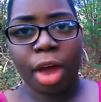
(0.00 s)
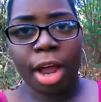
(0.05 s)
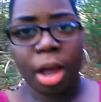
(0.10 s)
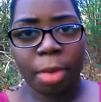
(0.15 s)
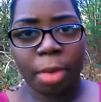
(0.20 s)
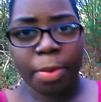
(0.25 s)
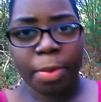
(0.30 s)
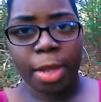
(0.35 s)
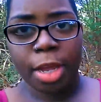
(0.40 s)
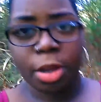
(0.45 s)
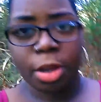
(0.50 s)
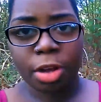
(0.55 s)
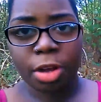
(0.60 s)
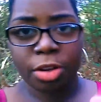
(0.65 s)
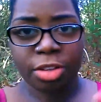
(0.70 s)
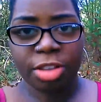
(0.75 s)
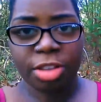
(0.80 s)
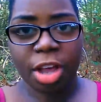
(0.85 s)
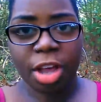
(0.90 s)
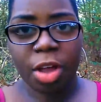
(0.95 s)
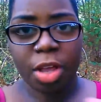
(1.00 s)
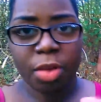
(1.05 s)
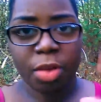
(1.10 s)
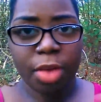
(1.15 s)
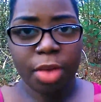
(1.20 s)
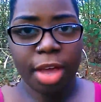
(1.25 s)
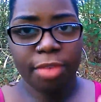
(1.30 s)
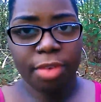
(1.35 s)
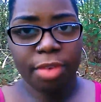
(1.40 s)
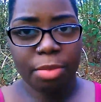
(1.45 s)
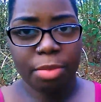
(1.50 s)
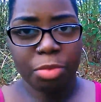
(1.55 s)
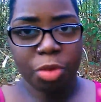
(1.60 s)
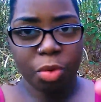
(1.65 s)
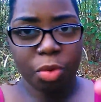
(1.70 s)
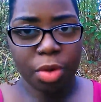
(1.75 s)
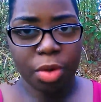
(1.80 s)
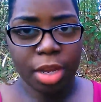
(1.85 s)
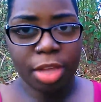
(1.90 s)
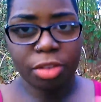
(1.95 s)
right up here to tell you if I'm
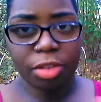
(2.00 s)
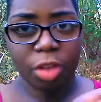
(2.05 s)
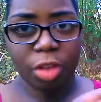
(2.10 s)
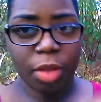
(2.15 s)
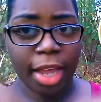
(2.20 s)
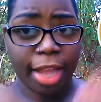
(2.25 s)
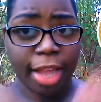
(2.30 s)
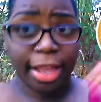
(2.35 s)
doing it. So